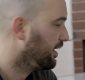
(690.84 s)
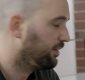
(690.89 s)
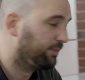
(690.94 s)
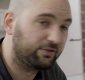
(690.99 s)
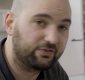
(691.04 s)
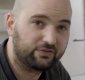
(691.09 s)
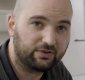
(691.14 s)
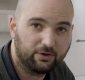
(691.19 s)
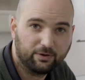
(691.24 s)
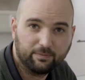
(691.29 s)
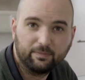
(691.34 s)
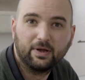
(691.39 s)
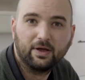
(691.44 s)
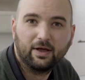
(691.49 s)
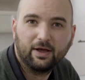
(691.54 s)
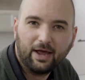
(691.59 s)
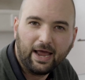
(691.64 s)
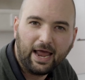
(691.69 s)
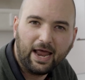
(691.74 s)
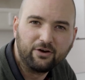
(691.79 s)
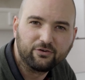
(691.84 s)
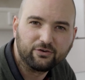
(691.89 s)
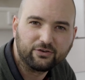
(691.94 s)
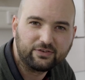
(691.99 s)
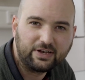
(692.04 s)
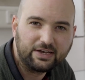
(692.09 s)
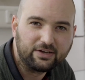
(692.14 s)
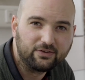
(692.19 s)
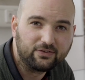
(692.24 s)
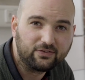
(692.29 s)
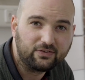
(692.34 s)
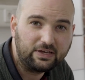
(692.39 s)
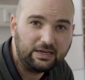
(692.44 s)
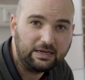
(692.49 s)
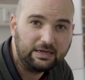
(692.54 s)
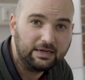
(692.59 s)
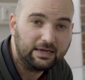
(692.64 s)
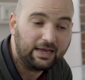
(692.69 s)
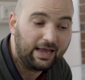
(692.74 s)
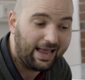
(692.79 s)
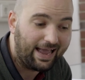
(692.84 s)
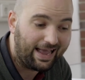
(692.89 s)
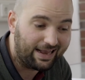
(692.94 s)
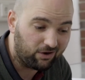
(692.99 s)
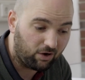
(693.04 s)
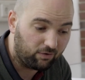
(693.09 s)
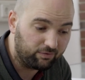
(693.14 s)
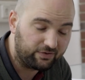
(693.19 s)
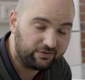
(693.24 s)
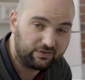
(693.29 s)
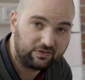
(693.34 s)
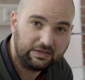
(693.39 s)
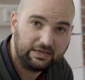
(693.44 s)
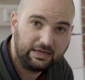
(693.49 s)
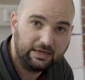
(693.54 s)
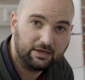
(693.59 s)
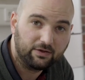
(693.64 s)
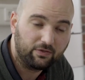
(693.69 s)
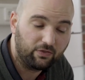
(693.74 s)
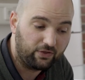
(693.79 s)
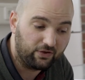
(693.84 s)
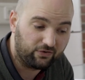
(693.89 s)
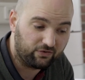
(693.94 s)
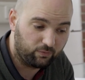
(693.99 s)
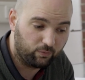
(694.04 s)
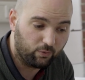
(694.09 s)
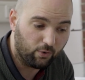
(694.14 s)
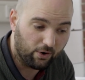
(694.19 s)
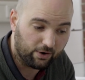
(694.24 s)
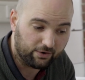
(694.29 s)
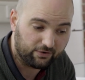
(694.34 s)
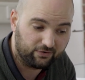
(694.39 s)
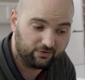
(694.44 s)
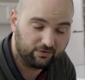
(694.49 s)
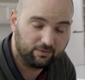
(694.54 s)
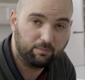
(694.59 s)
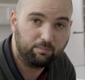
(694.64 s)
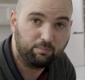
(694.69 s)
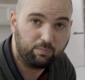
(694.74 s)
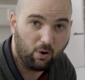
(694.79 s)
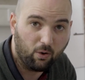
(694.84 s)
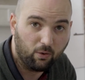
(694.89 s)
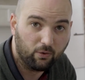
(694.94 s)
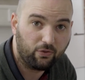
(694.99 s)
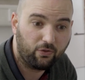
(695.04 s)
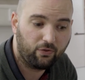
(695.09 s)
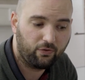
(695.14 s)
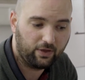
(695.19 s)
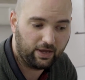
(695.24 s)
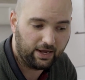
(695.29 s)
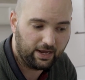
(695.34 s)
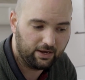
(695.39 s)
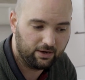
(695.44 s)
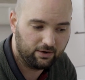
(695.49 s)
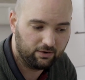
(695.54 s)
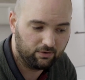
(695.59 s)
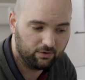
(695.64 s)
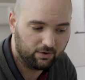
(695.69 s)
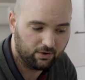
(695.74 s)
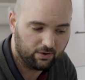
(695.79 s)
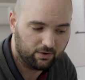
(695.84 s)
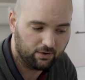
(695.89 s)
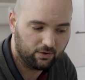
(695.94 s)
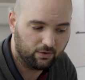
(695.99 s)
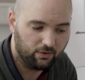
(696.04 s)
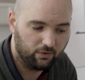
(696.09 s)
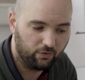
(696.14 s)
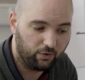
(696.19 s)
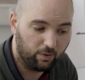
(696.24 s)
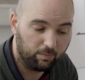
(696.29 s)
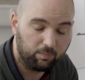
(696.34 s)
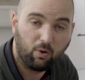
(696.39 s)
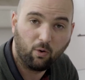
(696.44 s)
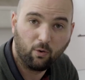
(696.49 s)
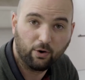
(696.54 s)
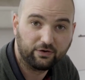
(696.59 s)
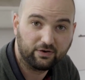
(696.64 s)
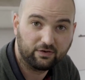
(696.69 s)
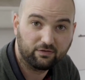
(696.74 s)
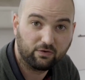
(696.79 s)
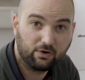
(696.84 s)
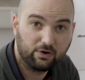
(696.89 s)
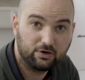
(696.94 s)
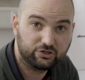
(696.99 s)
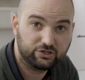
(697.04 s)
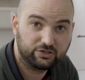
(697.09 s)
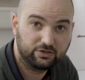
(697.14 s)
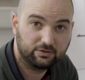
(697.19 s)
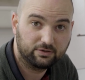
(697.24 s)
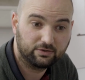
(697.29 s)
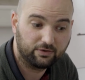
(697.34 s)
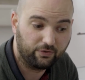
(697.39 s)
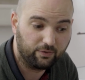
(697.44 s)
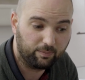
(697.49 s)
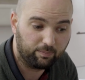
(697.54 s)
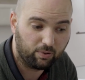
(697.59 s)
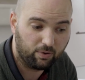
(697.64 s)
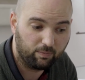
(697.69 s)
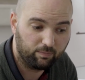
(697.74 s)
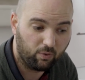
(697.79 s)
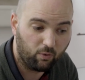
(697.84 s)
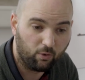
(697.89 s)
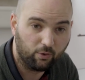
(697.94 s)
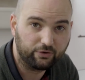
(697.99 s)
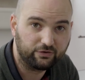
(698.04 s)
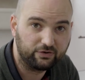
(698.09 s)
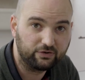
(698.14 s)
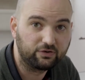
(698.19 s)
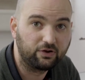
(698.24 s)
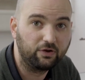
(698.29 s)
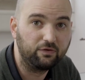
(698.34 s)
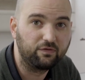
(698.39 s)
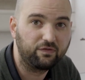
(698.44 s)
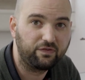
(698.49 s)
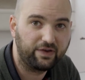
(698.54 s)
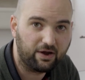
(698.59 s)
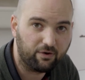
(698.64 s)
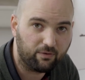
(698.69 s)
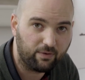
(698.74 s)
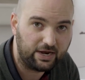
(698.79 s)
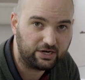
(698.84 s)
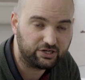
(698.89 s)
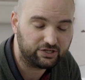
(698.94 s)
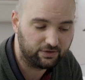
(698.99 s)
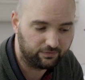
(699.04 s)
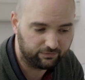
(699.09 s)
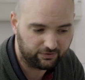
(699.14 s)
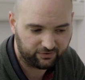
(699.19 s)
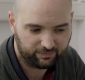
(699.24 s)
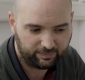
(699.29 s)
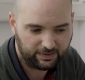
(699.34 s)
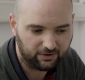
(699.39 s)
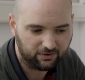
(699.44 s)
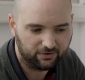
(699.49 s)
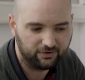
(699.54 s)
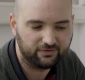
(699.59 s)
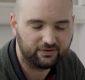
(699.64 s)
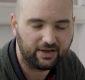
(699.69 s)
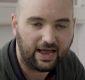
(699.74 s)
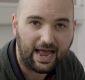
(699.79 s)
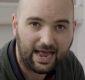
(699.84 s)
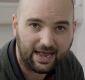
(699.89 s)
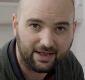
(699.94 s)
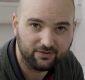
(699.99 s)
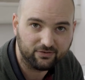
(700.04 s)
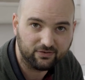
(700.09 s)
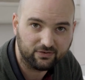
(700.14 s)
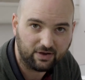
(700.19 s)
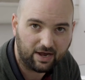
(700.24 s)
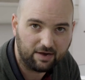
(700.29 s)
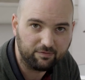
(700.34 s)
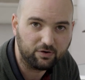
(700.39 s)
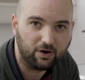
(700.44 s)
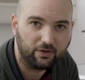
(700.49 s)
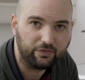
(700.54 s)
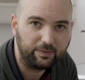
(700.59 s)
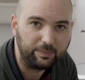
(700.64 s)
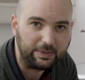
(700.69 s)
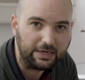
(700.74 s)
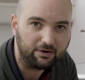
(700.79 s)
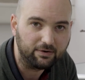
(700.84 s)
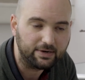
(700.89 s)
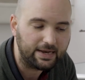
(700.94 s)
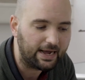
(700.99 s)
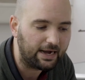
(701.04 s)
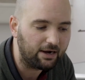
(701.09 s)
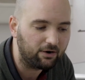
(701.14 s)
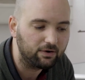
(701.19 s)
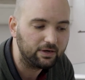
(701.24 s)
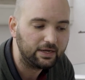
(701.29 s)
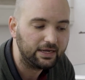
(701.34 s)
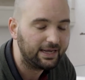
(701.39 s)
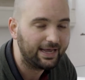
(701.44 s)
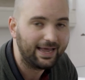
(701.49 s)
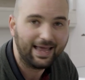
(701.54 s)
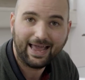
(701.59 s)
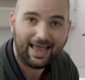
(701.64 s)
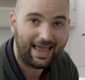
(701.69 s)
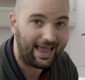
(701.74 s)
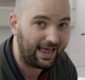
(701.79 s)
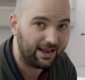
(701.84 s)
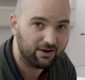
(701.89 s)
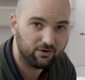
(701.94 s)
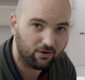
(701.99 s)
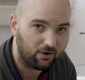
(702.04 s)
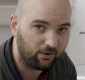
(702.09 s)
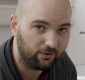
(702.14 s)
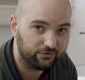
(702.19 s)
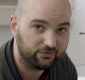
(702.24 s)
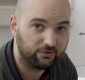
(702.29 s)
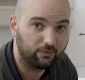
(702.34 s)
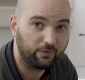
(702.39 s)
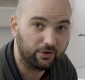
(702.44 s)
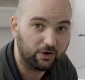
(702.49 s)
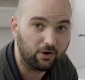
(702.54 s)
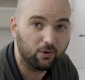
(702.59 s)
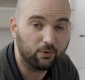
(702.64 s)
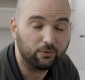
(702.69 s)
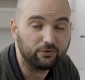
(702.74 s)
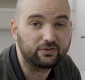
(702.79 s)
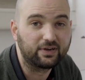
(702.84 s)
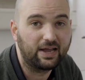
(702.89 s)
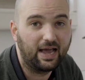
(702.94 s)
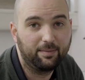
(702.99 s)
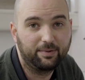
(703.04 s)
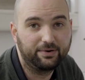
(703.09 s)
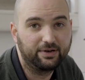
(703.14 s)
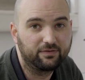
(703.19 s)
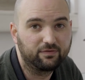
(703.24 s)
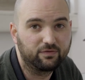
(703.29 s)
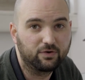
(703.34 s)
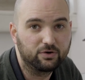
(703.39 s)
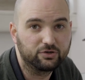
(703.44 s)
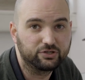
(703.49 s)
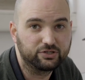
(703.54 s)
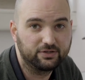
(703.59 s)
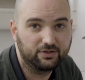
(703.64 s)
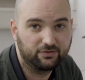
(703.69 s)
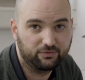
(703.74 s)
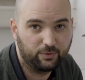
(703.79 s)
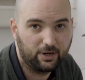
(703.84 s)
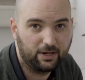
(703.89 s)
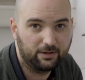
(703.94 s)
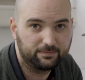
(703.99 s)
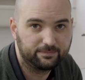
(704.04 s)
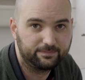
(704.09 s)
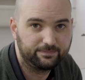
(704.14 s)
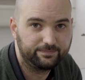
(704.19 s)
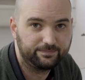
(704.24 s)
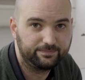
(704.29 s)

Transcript: But still, interesting to see. And obviously, this works both in the ported version, the ported configuration of the speakers as I've got them here now, and also the closed cabinet version as well.